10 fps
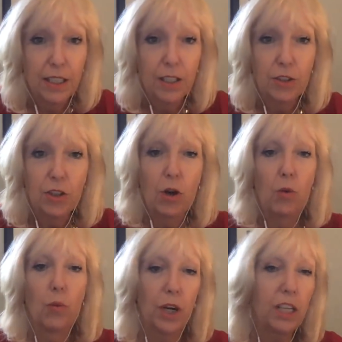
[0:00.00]
So,
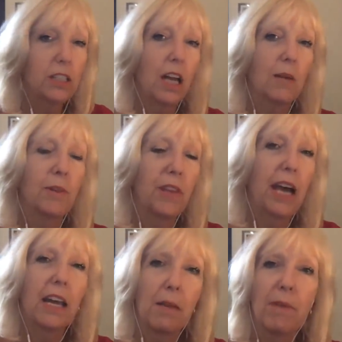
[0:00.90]
we're going to talk about
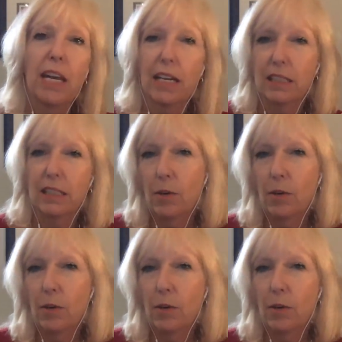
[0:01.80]
that in a minute because I